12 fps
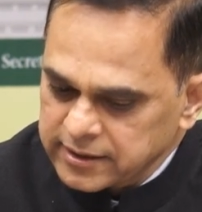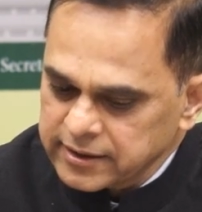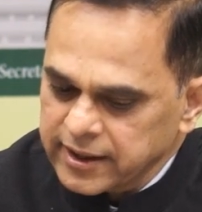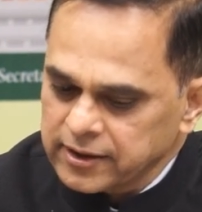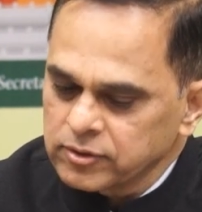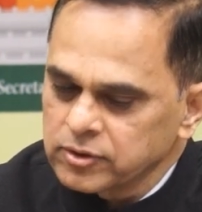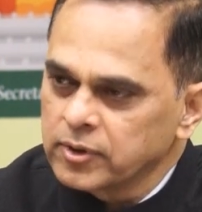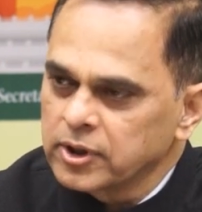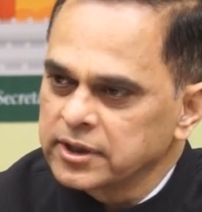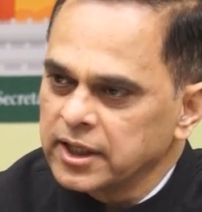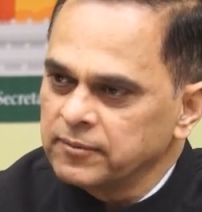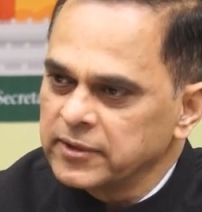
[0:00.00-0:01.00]
And that was
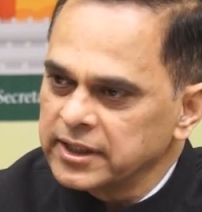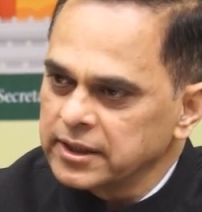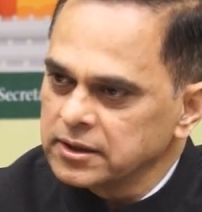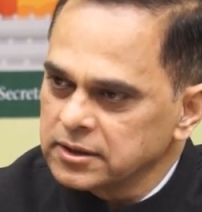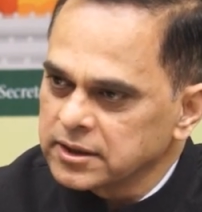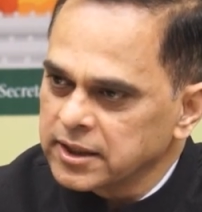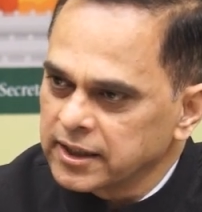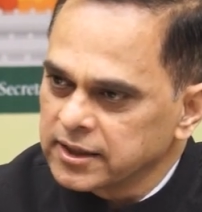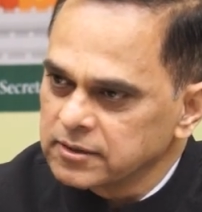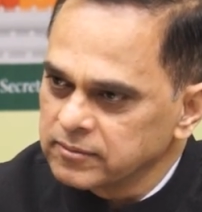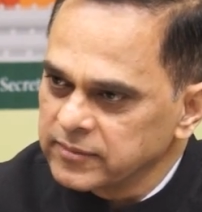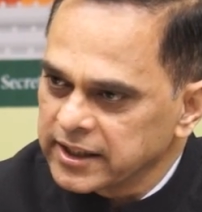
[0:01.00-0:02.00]
what the Americans
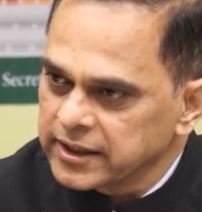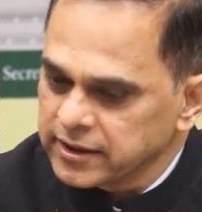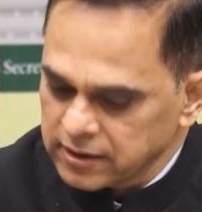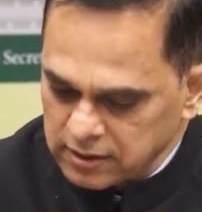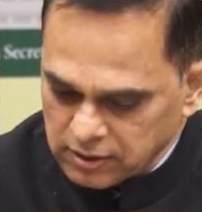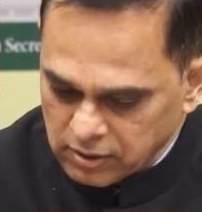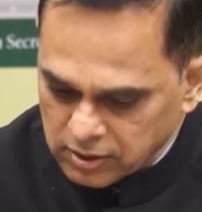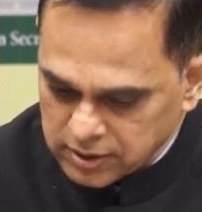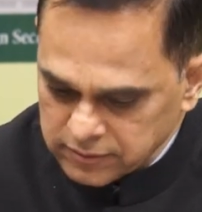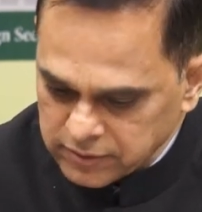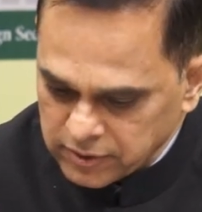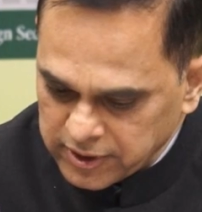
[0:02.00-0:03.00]
started making a lot
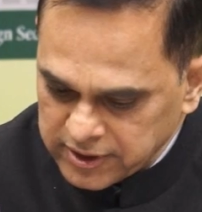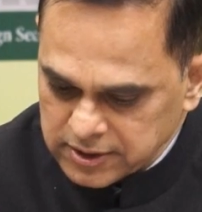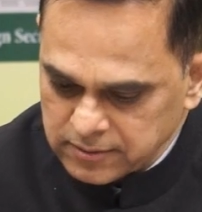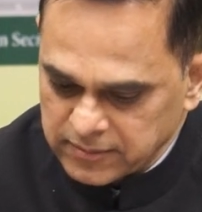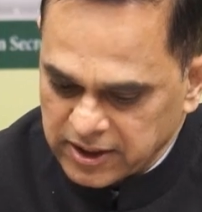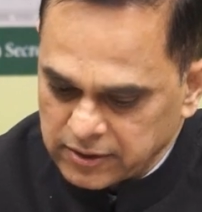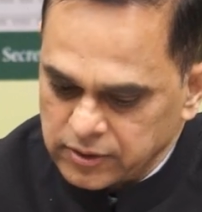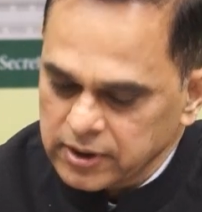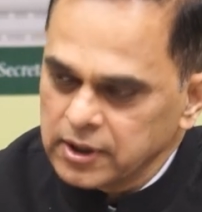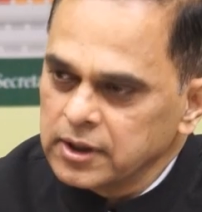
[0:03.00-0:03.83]
of noise about,